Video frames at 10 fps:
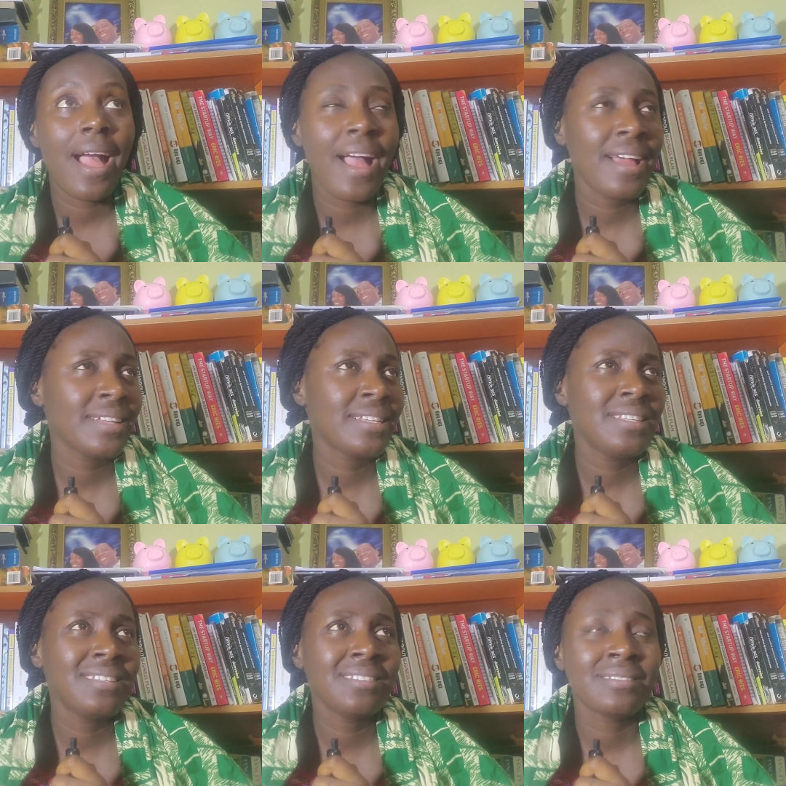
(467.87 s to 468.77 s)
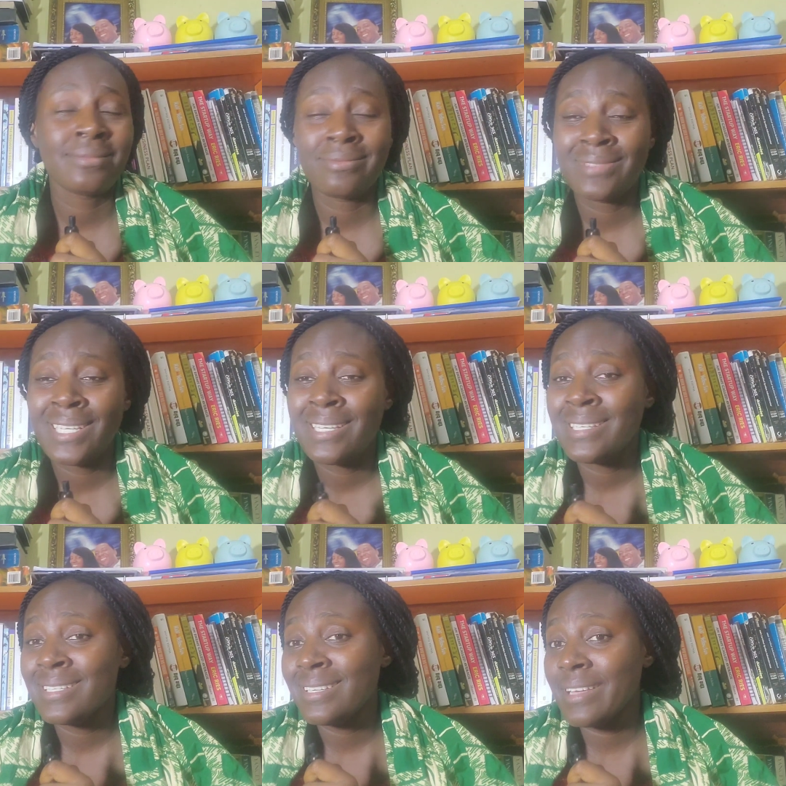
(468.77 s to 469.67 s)
and
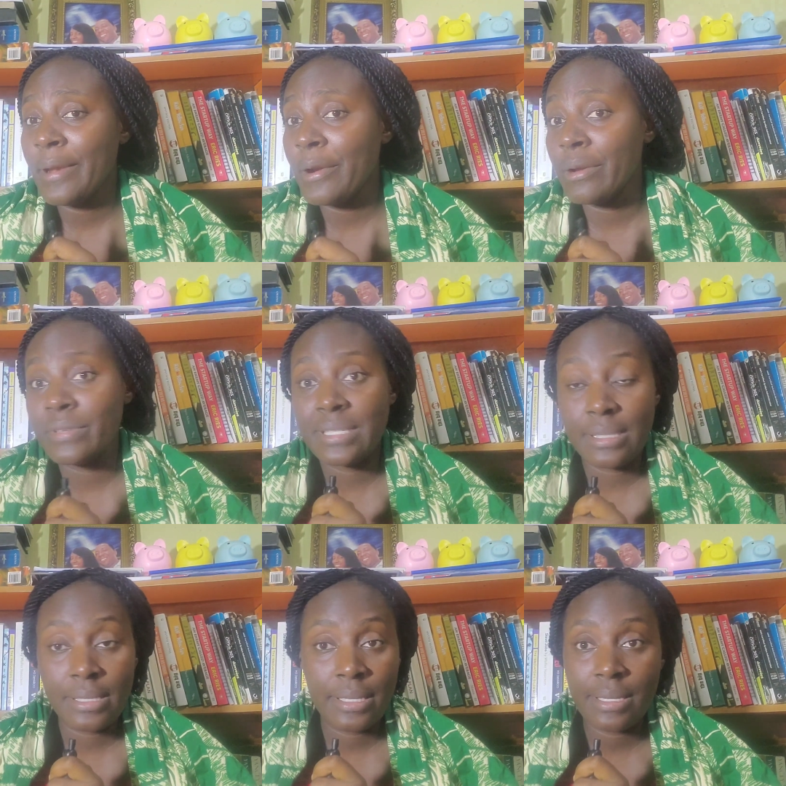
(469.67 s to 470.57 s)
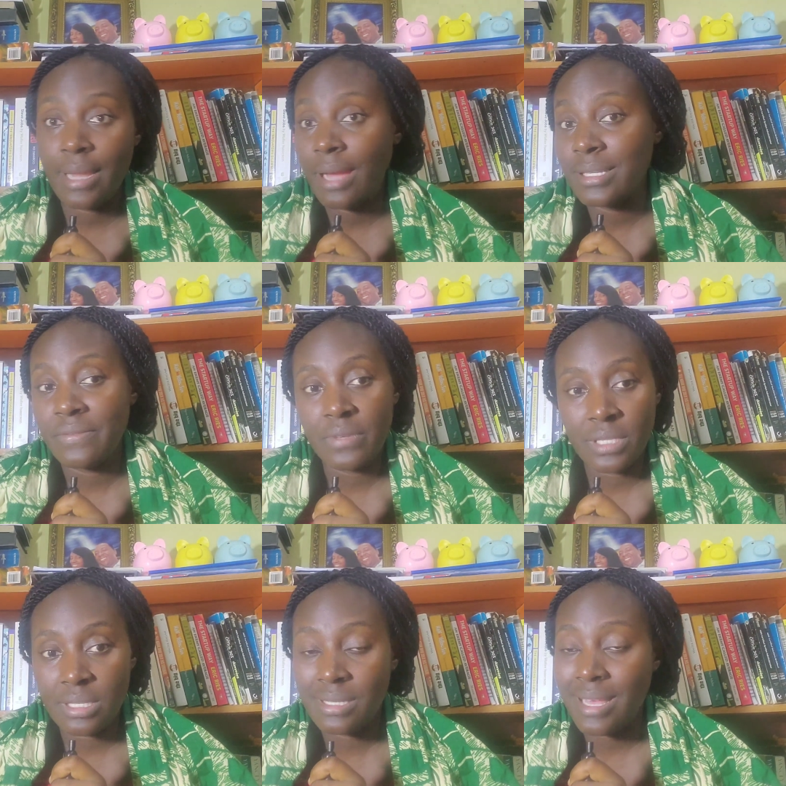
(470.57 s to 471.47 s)
a lot of singing
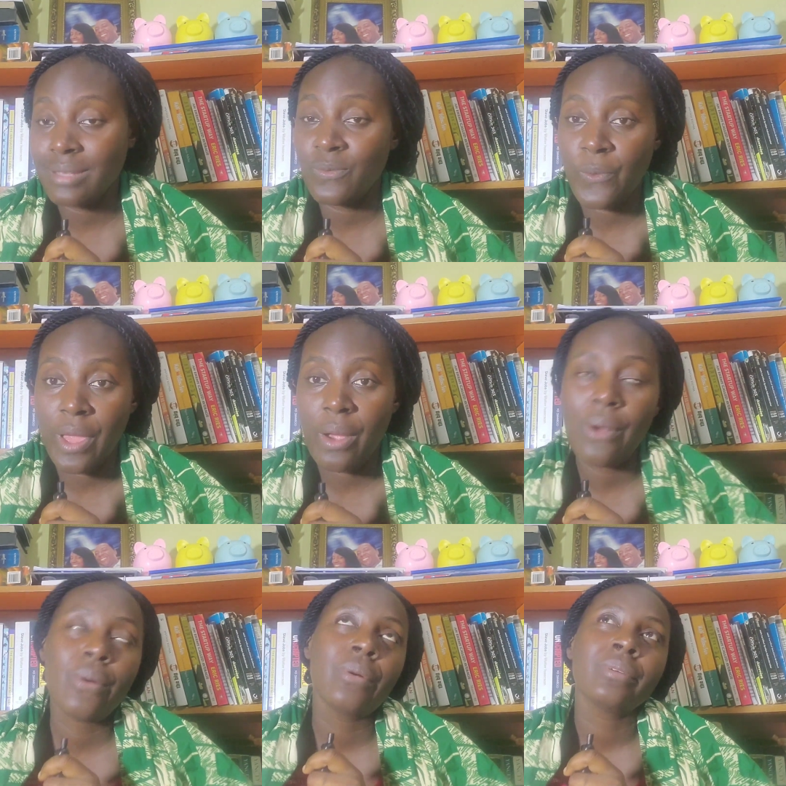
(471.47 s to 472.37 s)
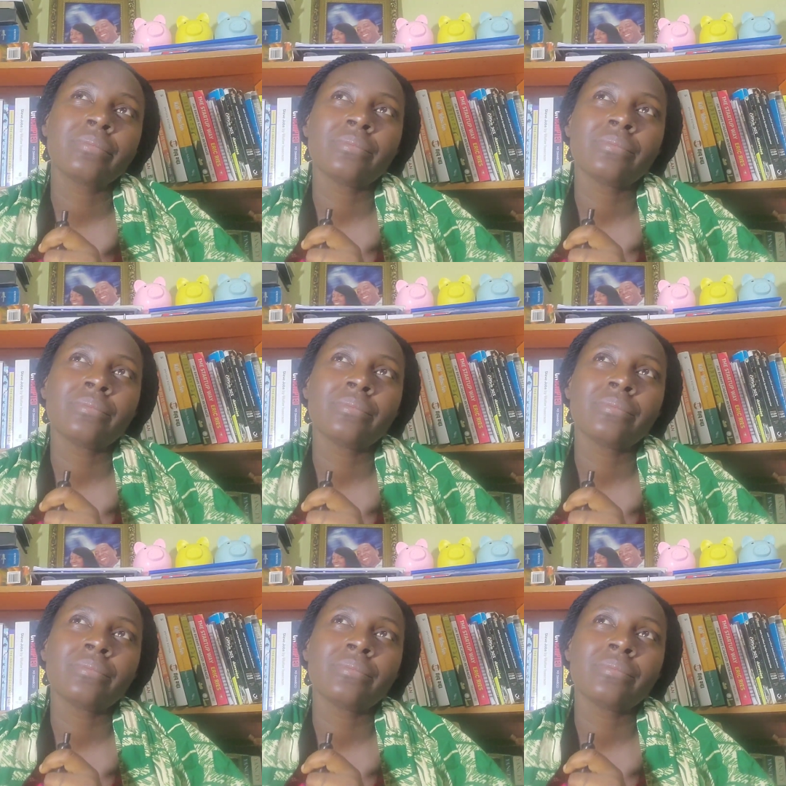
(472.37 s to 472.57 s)
activities as well.